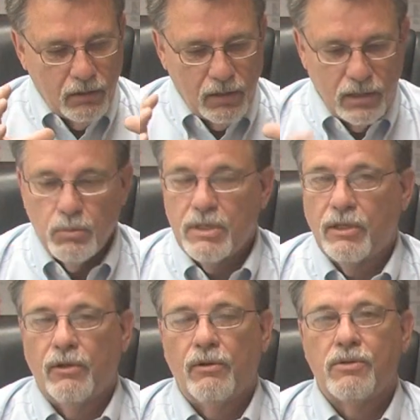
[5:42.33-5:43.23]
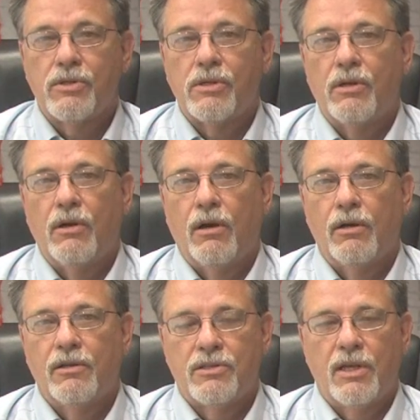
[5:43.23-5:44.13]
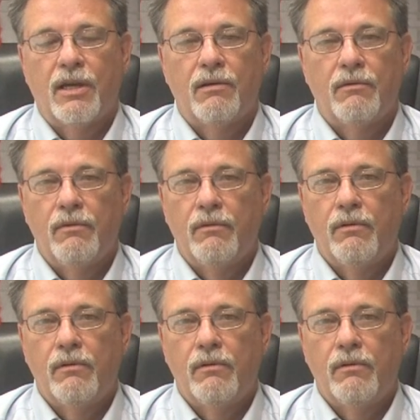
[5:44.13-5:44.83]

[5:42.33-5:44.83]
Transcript: these materials are designed